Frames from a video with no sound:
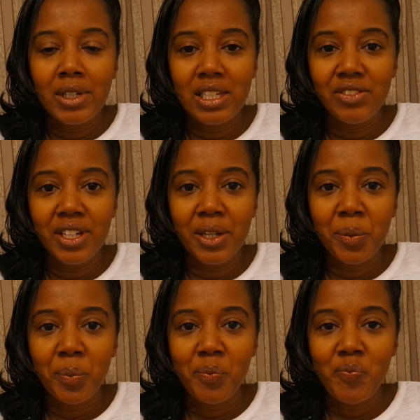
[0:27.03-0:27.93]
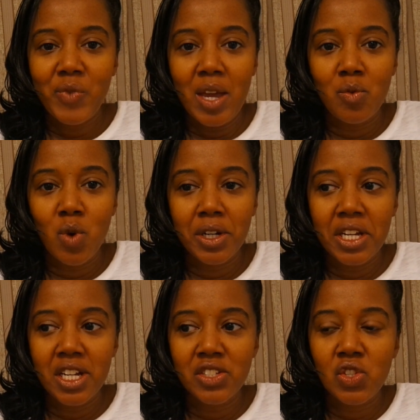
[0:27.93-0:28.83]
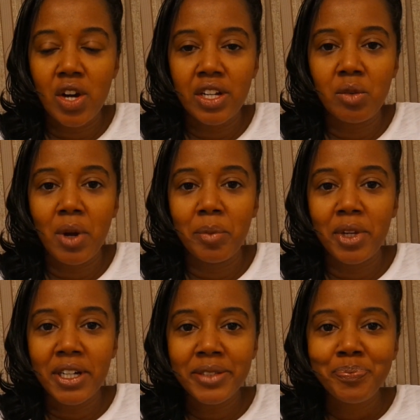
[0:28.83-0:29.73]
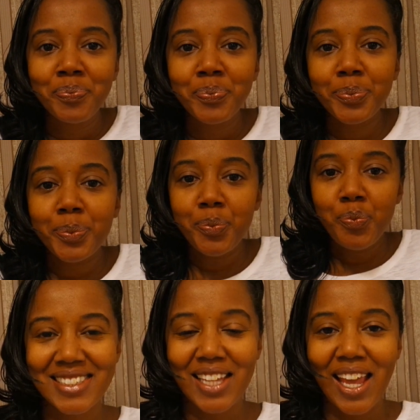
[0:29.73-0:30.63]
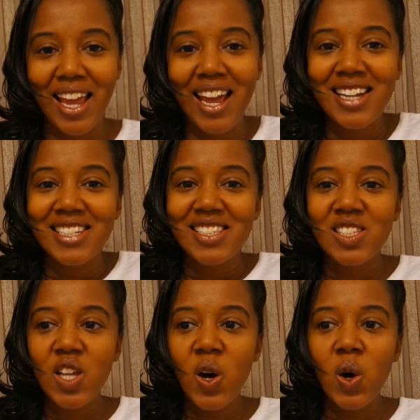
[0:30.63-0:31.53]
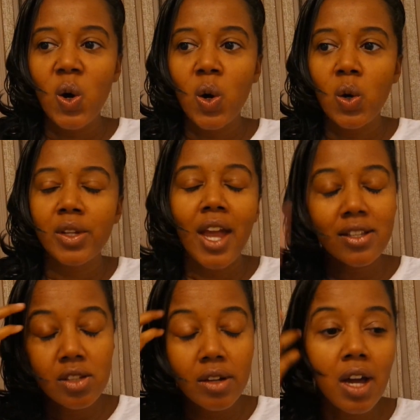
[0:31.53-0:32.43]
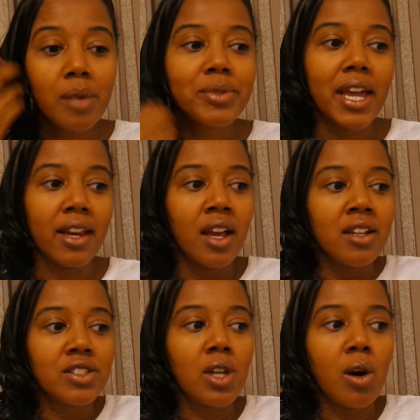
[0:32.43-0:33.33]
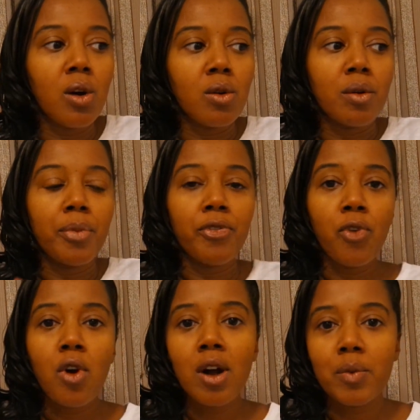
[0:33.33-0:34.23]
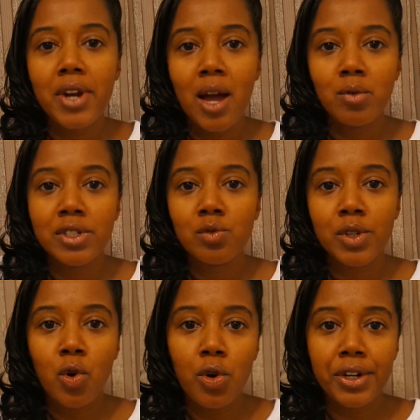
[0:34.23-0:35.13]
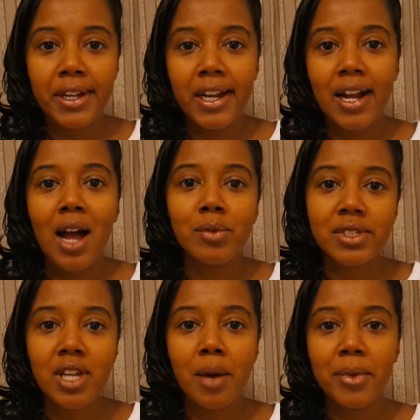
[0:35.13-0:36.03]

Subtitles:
living and working in Saudi Arabia. So an update. So before, when I was recording, I was